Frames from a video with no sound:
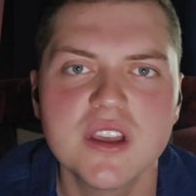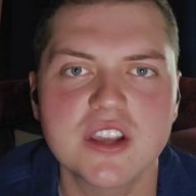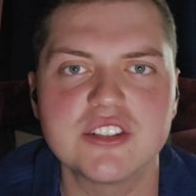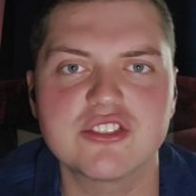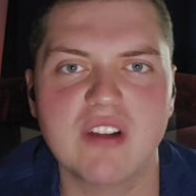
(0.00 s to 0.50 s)

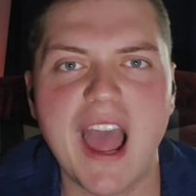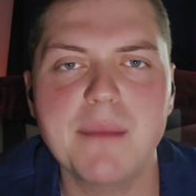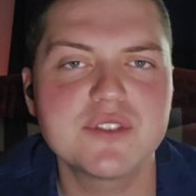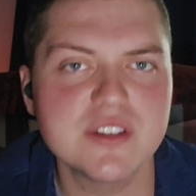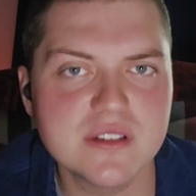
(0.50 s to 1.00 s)

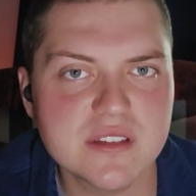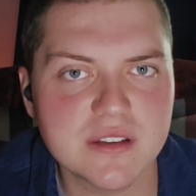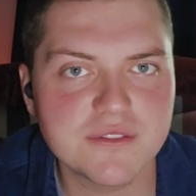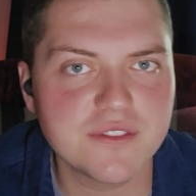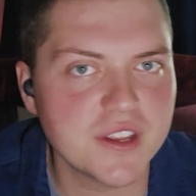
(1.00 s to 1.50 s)
contraptions
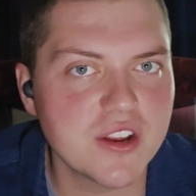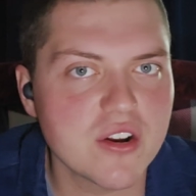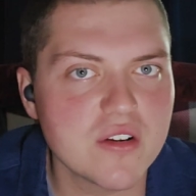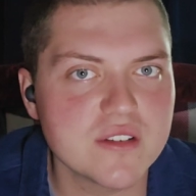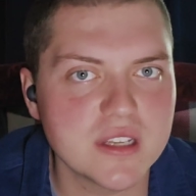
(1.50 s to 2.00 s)
and
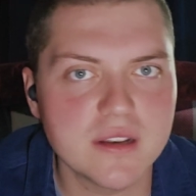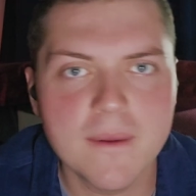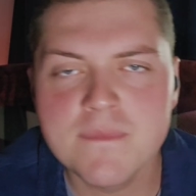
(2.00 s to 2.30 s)
figures and